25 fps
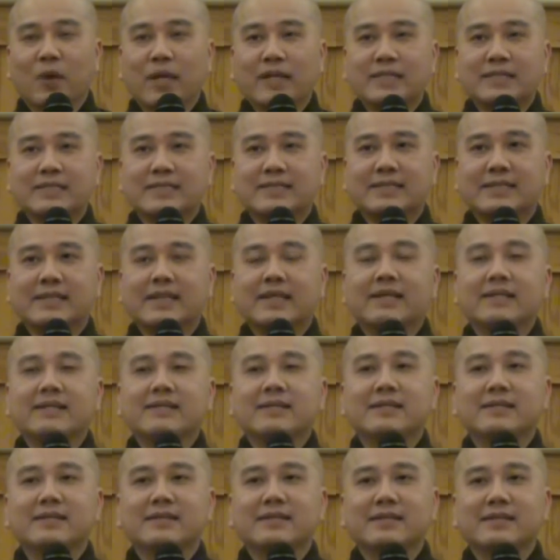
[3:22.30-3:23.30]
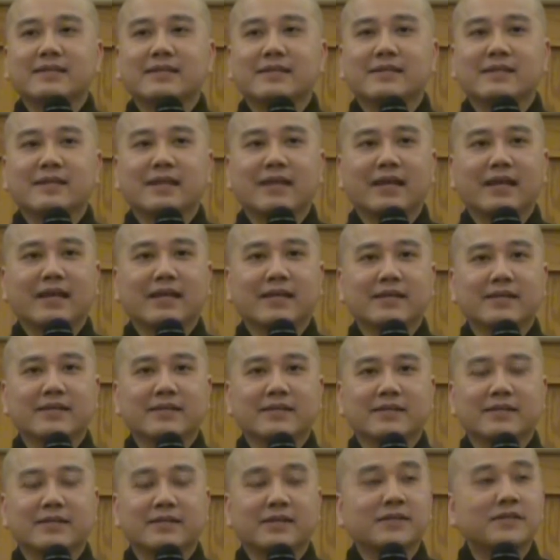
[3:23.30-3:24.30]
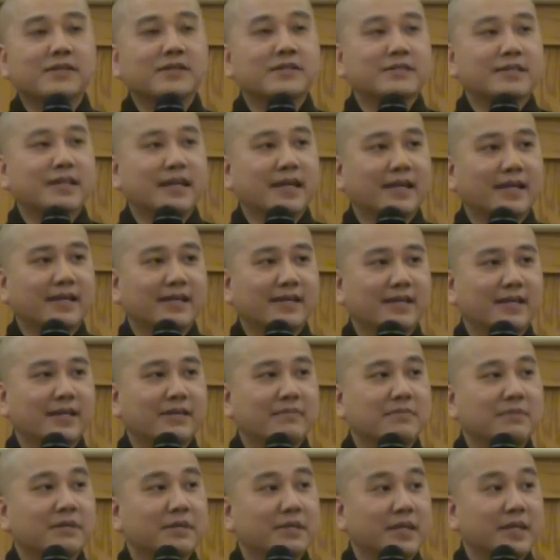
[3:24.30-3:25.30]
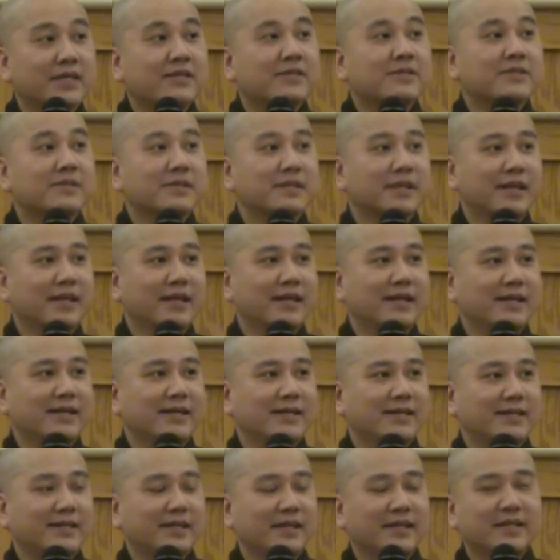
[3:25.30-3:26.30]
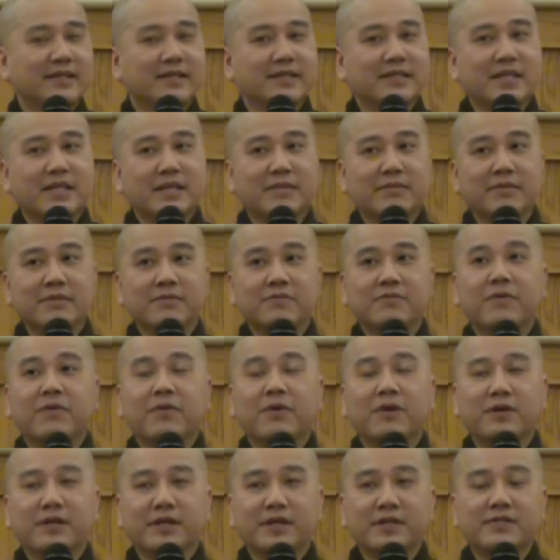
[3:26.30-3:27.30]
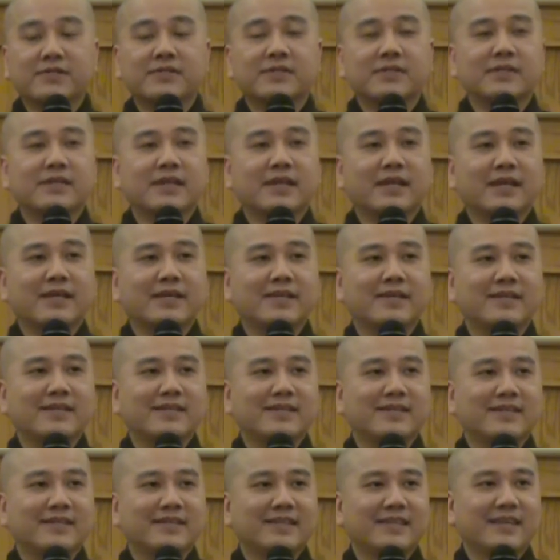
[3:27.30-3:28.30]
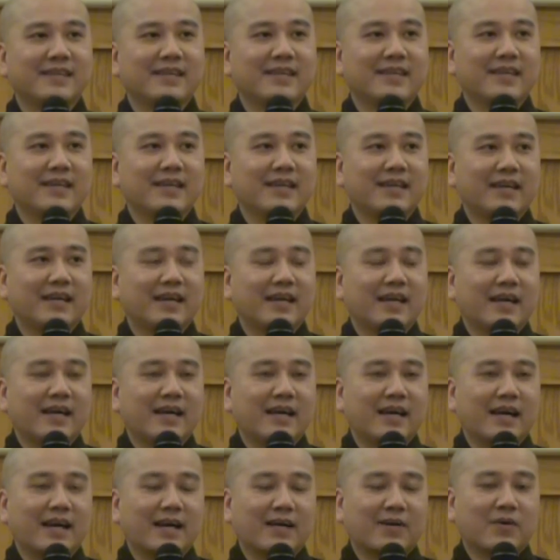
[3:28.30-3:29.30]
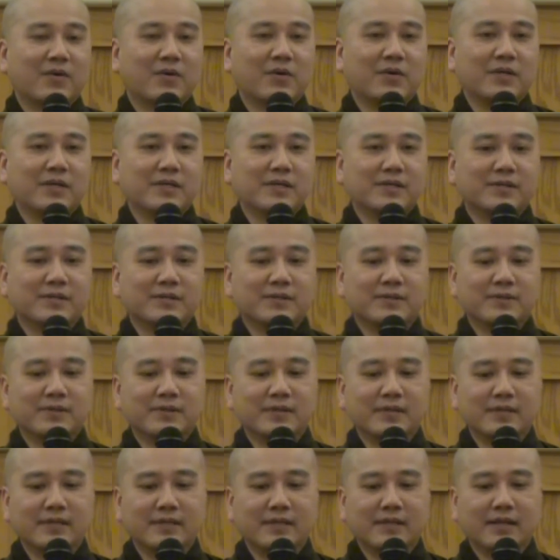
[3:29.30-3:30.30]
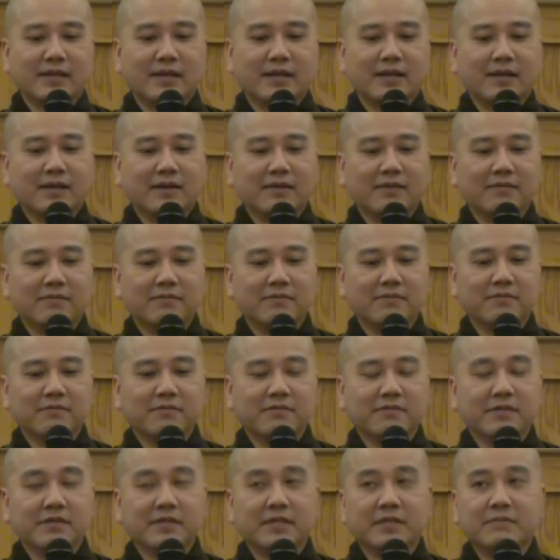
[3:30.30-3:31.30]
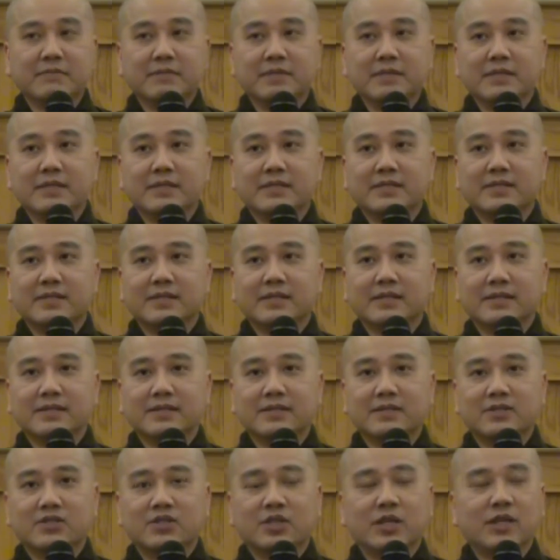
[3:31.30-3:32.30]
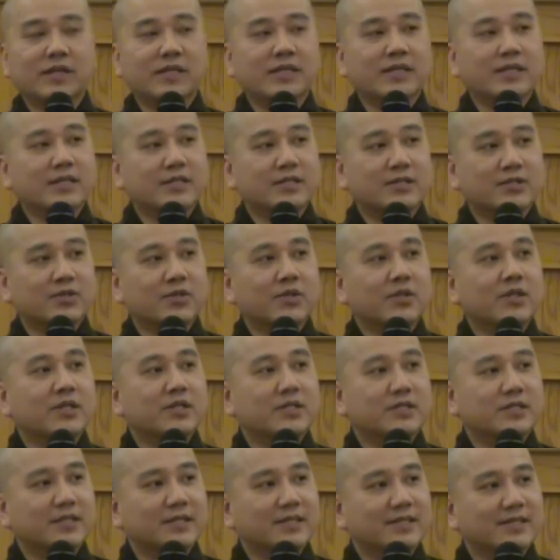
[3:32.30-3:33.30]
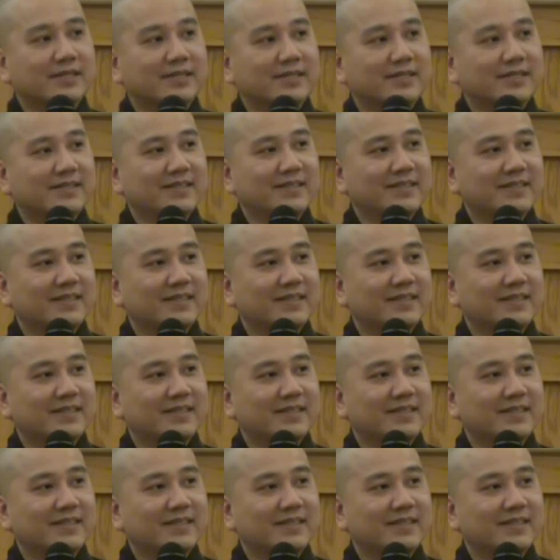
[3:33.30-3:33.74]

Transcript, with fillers: Wednesday, and Thursday, that means yesterday, and the day before yesterday. According to the um, Vietnamese and Chinese tradition,